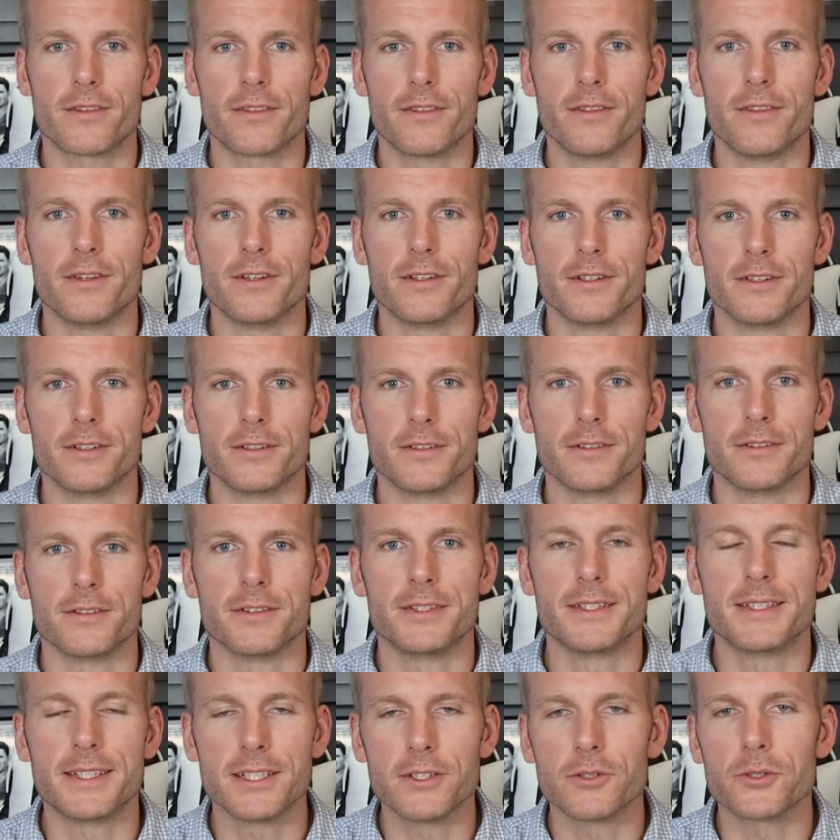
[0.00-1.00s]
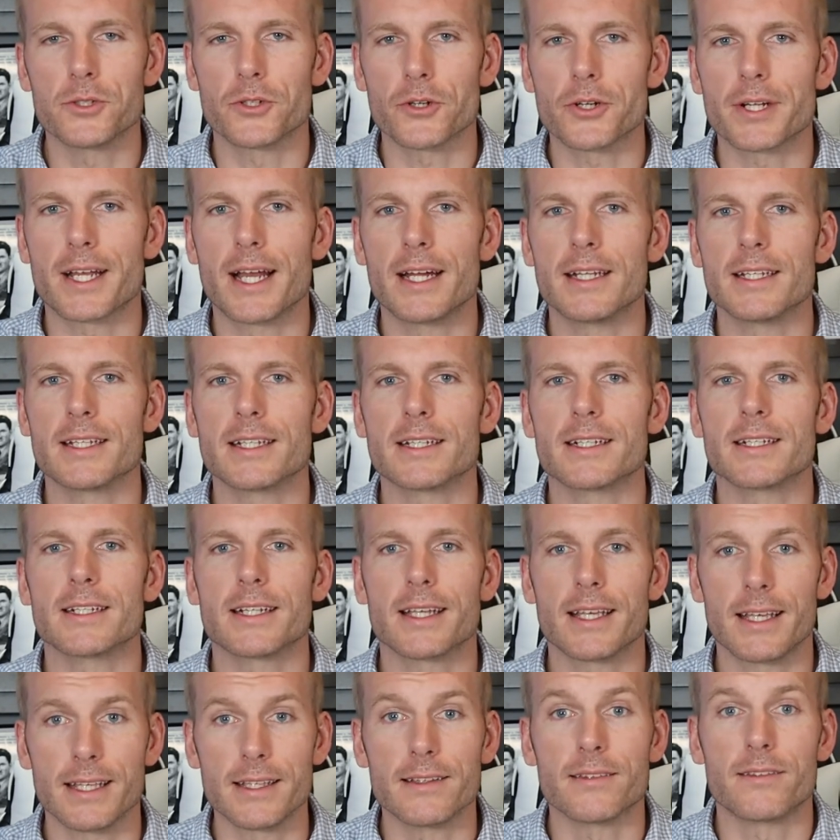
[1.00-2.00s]
the deal you're getting
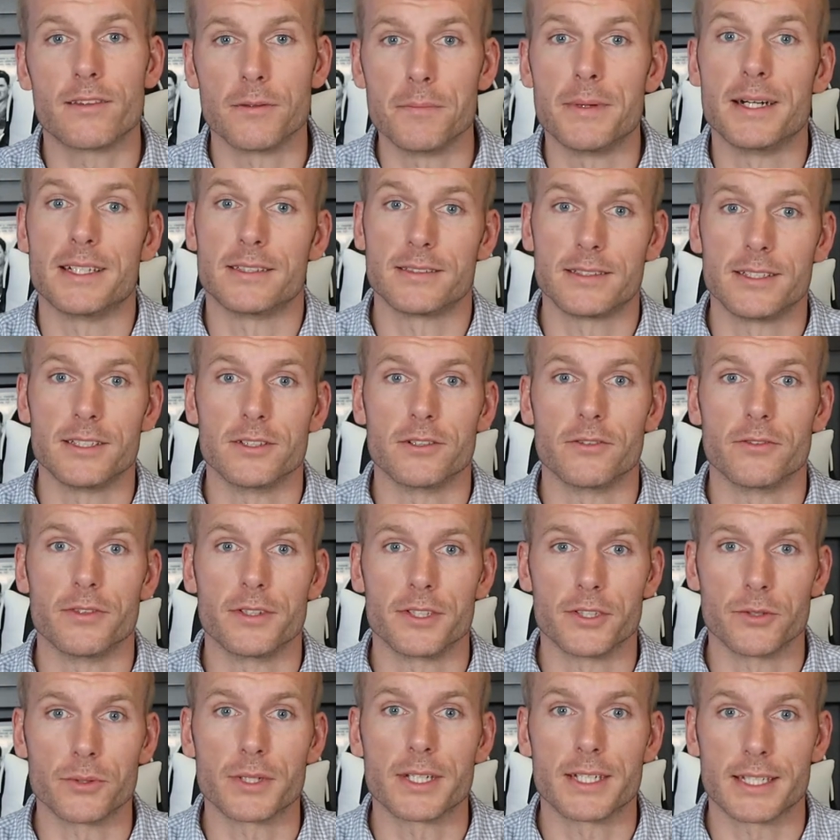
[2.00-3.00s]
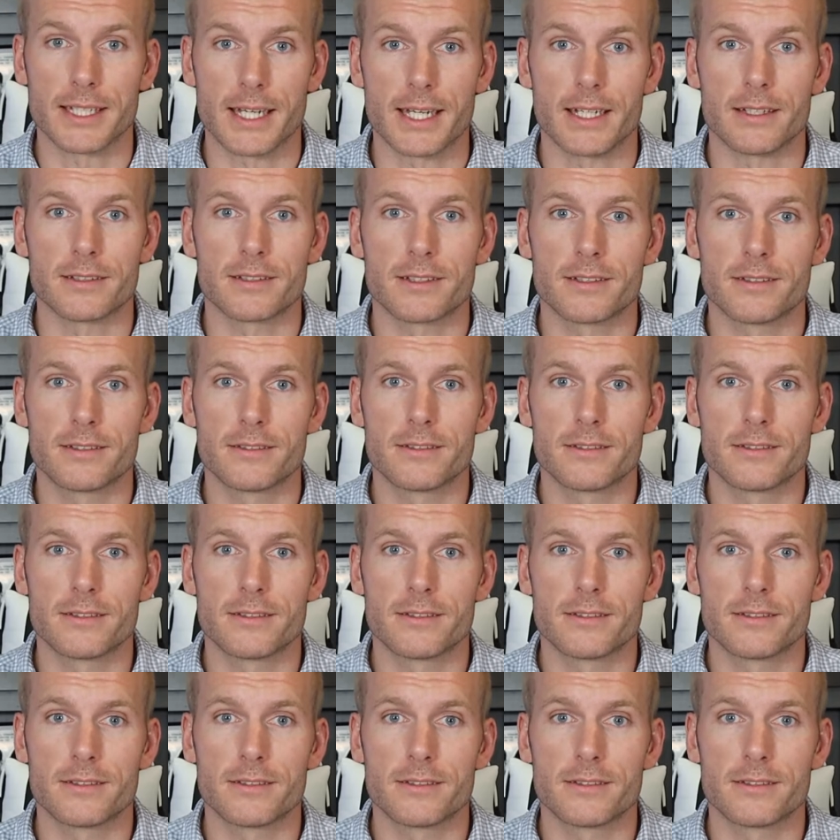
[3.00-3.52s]
is the best deal that you can get.